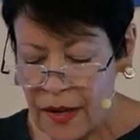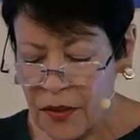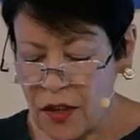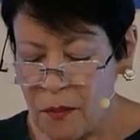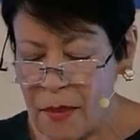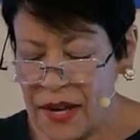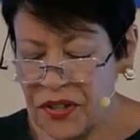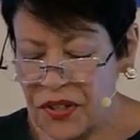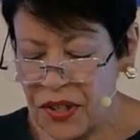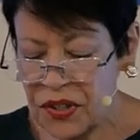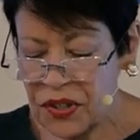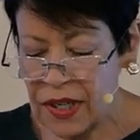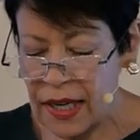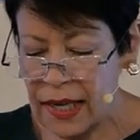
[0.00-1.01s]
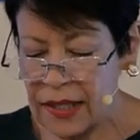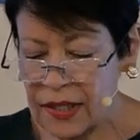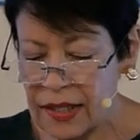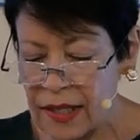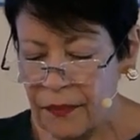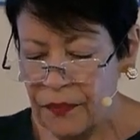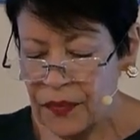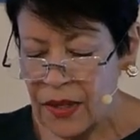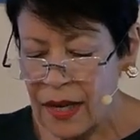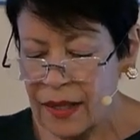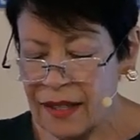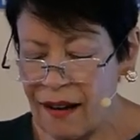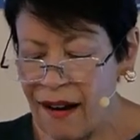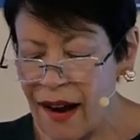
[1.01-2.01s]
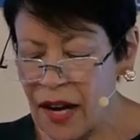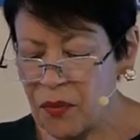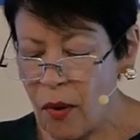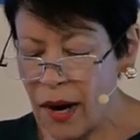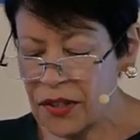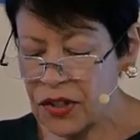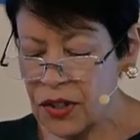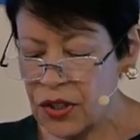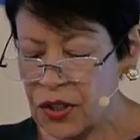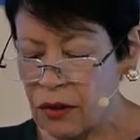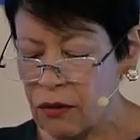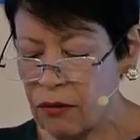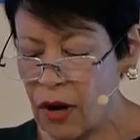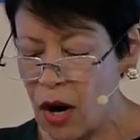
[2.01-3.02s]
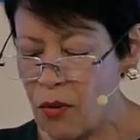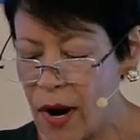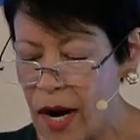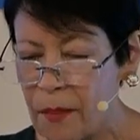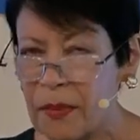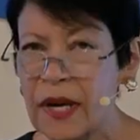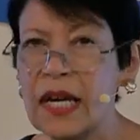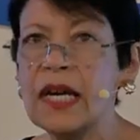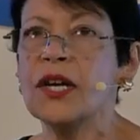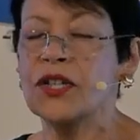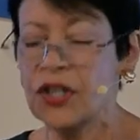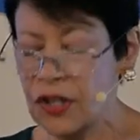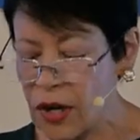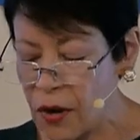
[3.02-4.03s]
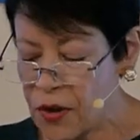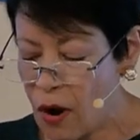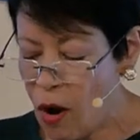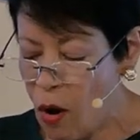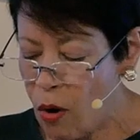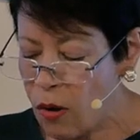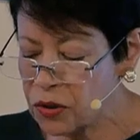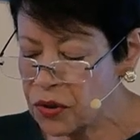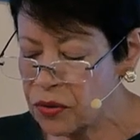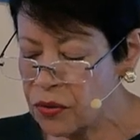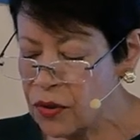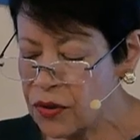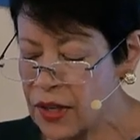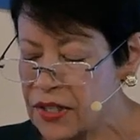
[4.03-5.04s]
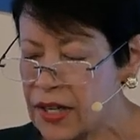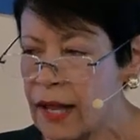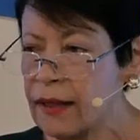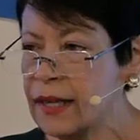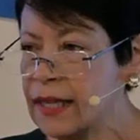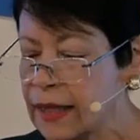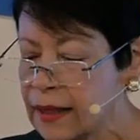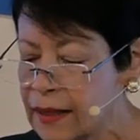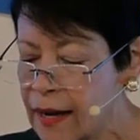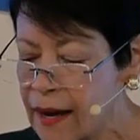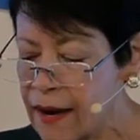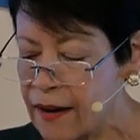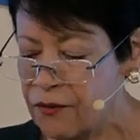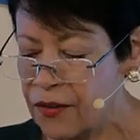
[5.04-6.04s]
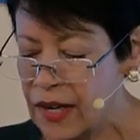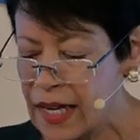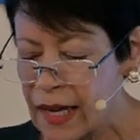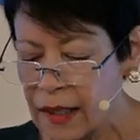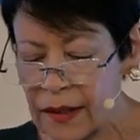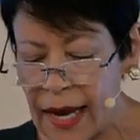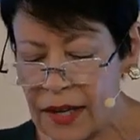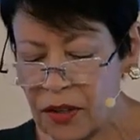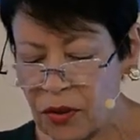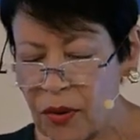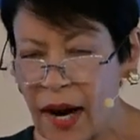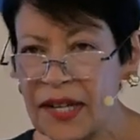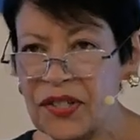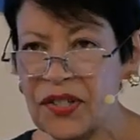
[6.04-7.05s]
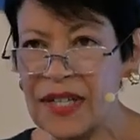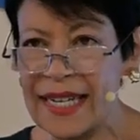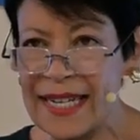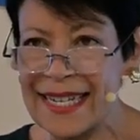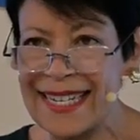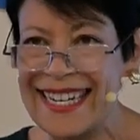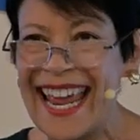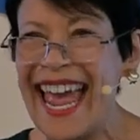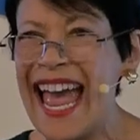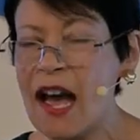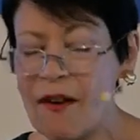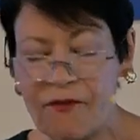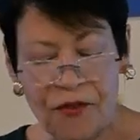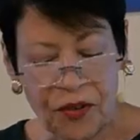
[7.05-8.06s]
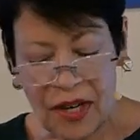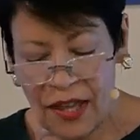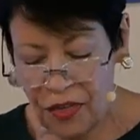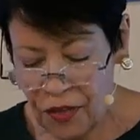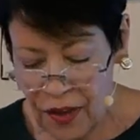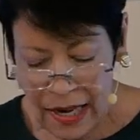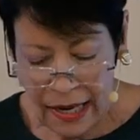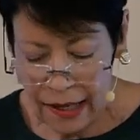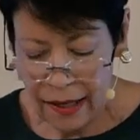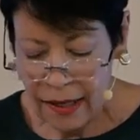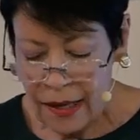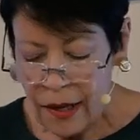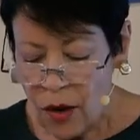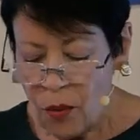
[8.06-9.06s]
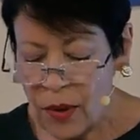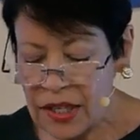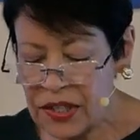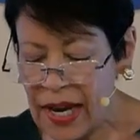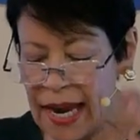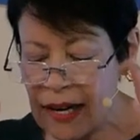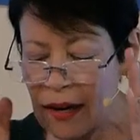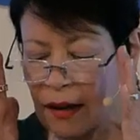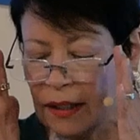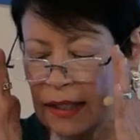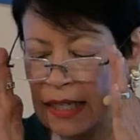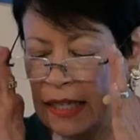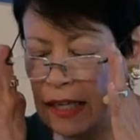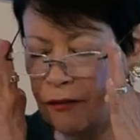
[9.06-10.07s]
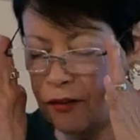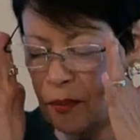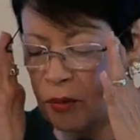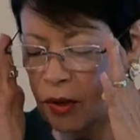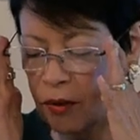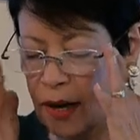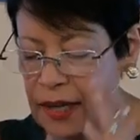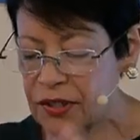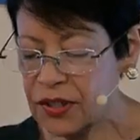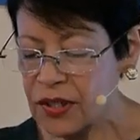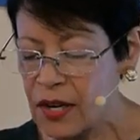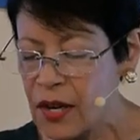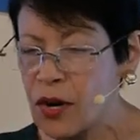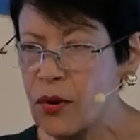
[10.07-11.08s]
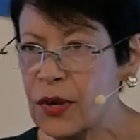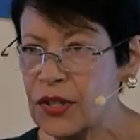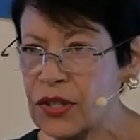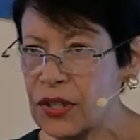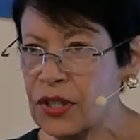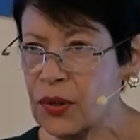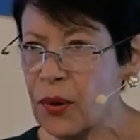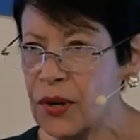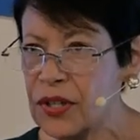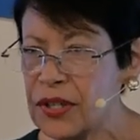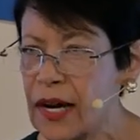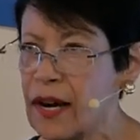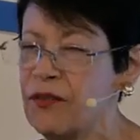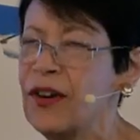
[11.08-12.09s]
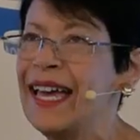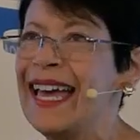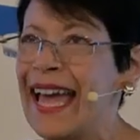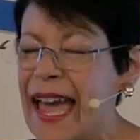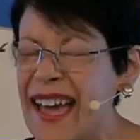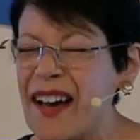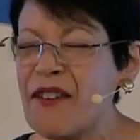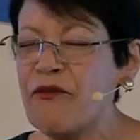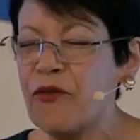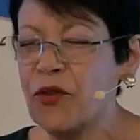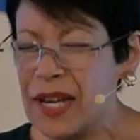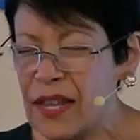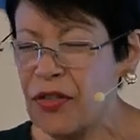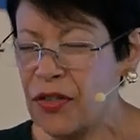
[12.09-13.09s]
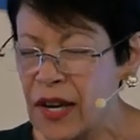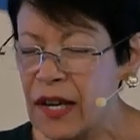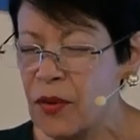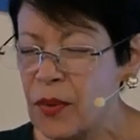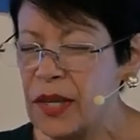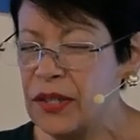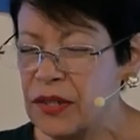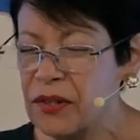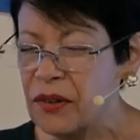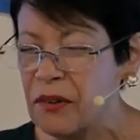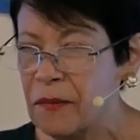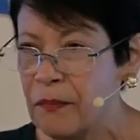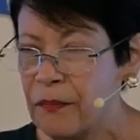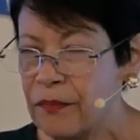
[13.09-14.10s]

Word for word: The message says, God wants us to grow up, to know the whole truth and tell it in love, like Christ in everything. We take our lead from Christ, who is the source of everything we do.